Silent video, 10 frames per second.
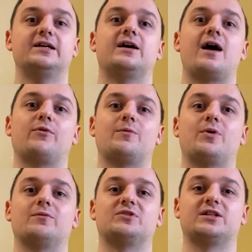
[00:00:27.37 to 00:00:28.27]
I'm going to put
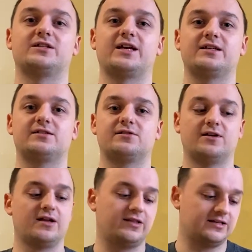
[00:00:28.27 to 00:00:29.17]
them to the test.
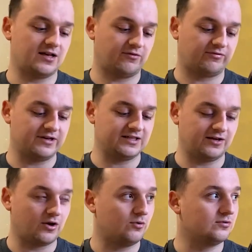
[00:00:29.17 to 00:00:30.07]
These are freezing
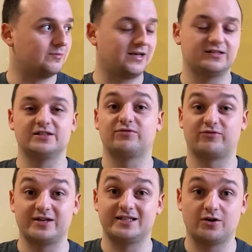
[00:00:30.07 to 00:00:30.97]
cold because it's
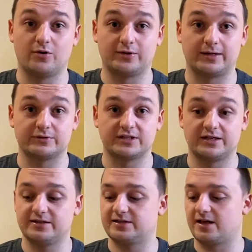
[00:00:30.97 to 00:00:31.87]
freezing cold
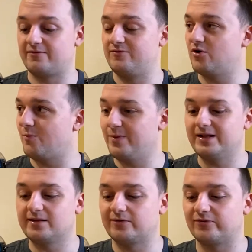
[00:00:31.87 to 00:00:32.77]
outside, so they've not been
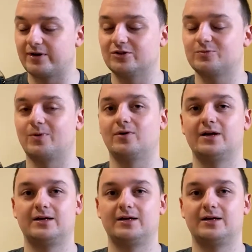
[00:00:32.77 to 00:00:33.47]
in the fridge, but